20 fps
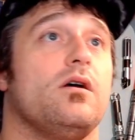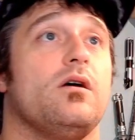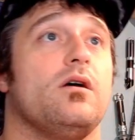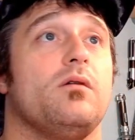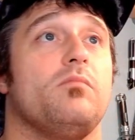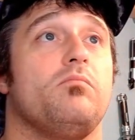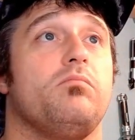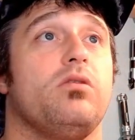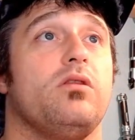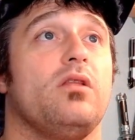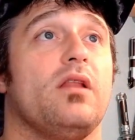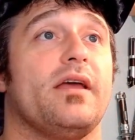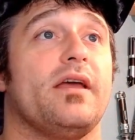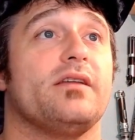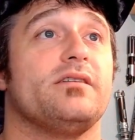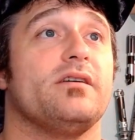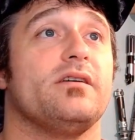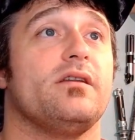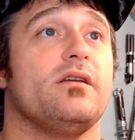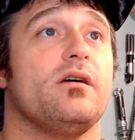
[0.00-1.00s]

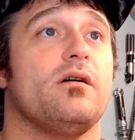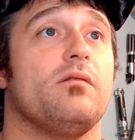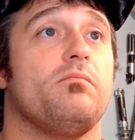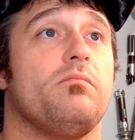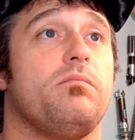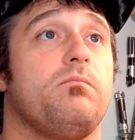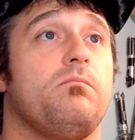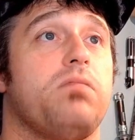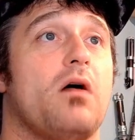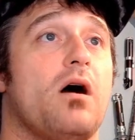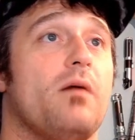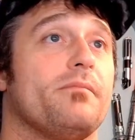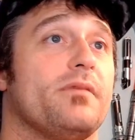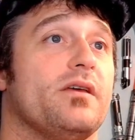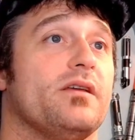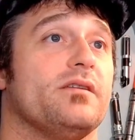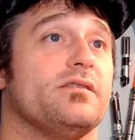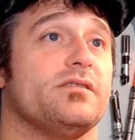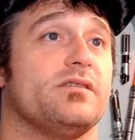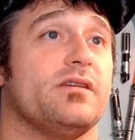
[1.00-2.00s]
planted pumpkin
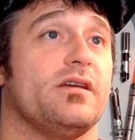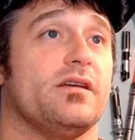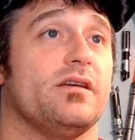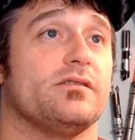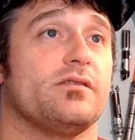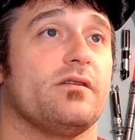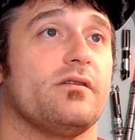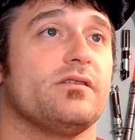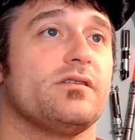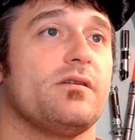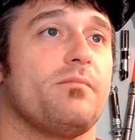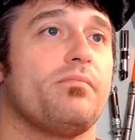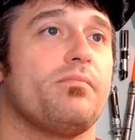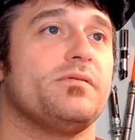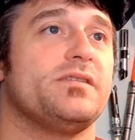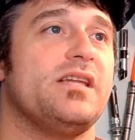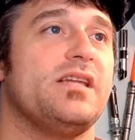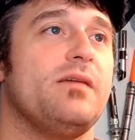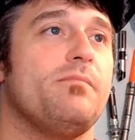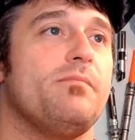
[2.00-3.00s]
seed. So there's a sneak